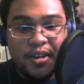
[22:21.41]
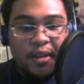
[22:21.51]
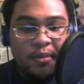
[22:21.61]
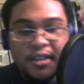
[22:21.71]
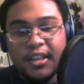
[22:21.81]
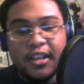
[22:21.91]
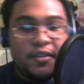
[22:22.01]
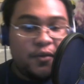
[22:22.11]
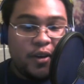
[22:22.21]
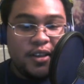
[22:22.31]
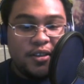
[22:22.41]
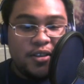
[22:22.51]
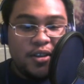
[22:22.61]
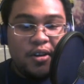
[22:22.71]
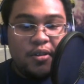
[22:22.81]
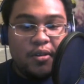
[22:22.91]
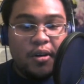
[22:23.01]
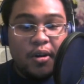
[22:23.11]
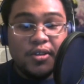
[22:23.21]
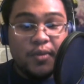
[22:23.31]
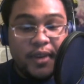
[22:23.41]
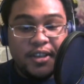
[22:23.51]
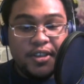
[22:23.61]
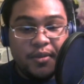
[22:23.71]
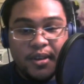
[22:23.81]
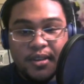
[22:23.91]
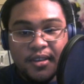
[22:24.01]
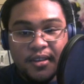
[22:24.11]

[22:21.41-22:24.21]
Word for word: much less friends who are also into it.